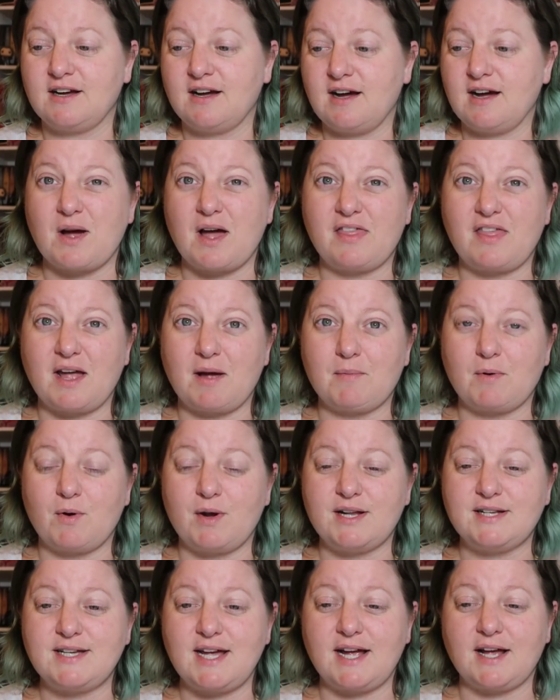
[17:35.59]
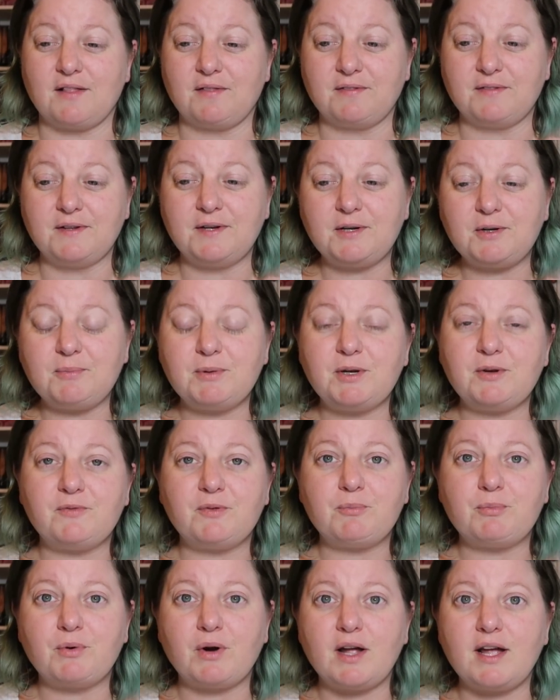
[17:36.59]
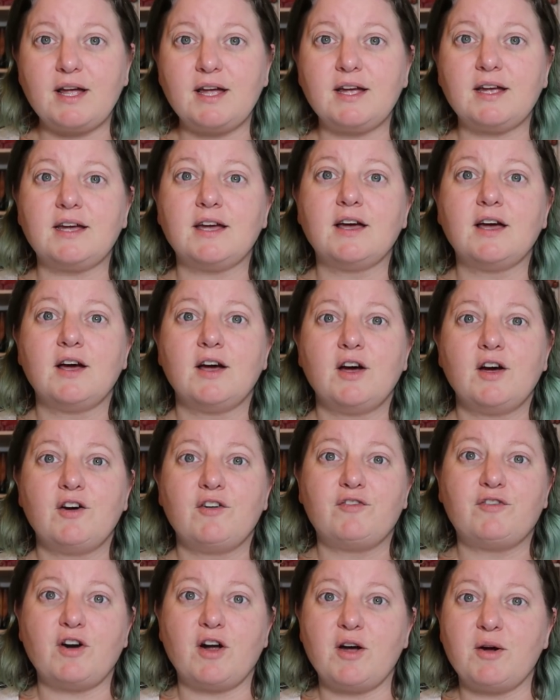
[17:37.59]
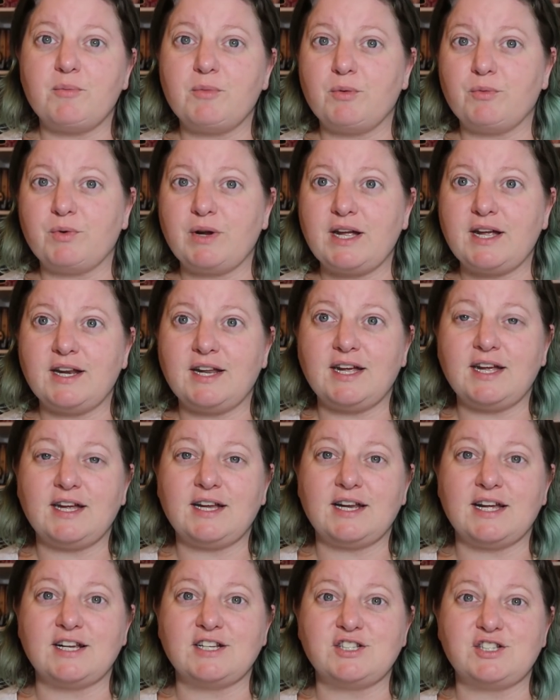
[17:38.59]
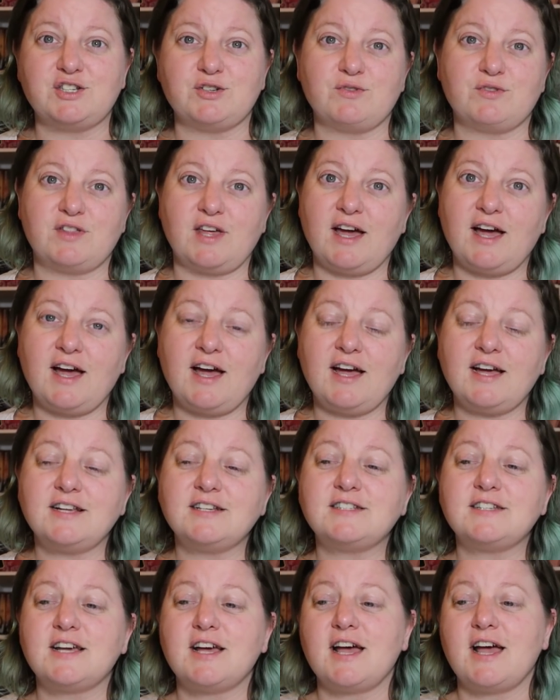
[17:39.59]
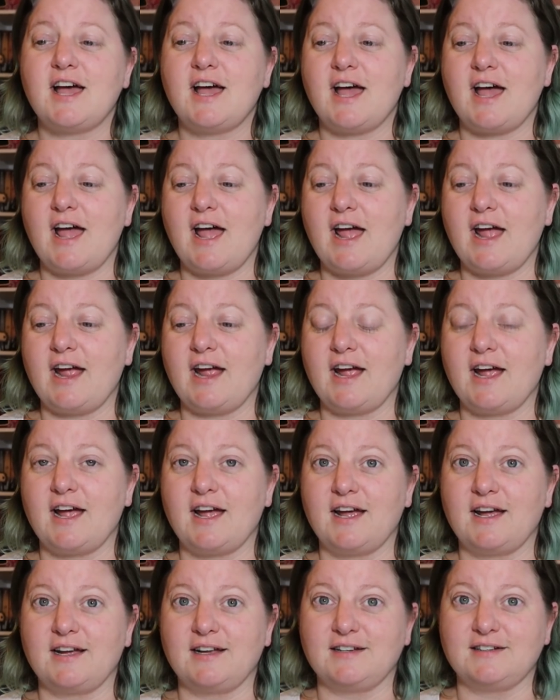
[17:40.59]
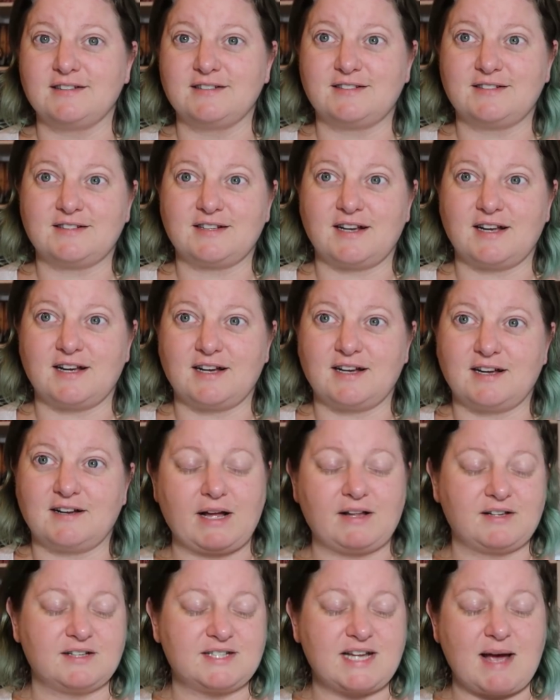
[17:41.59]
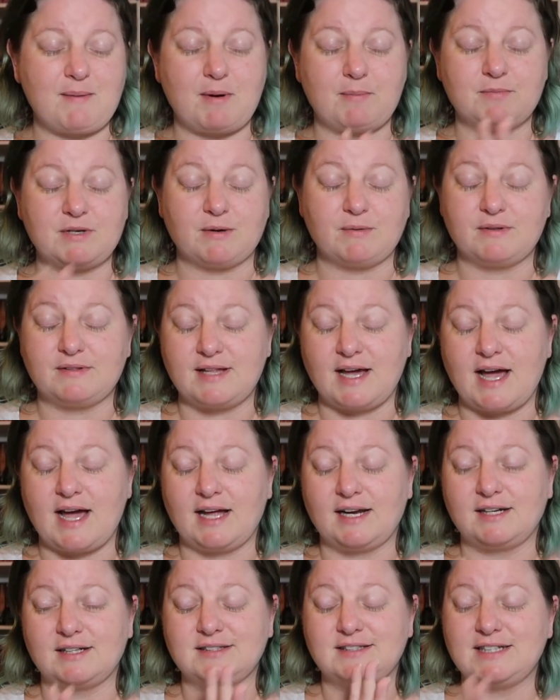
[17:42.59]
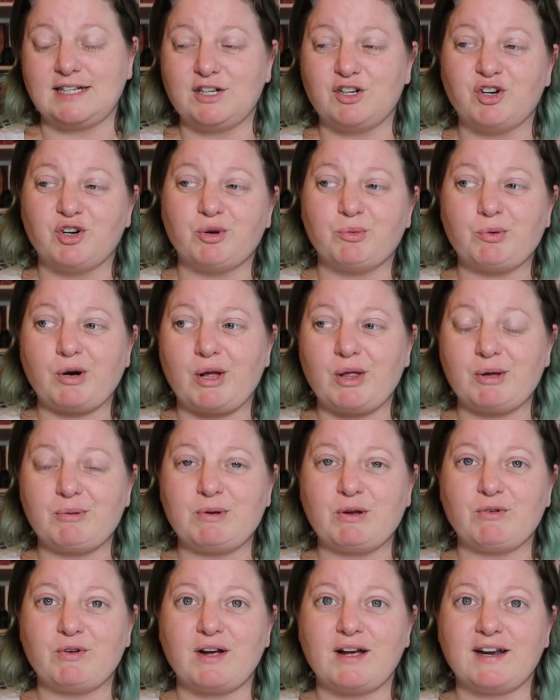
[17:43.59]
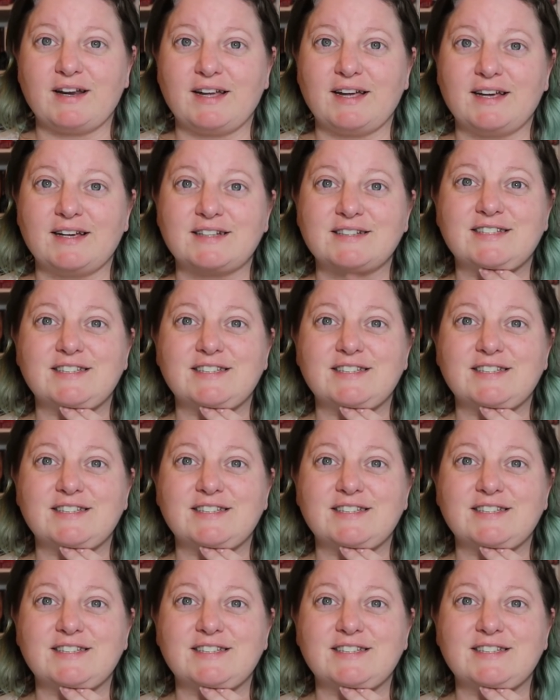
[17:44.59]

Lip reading: So I think I'm going to take a little bit of a break from reading and do that, and by the time I'm done with that, dinner will probably be ready.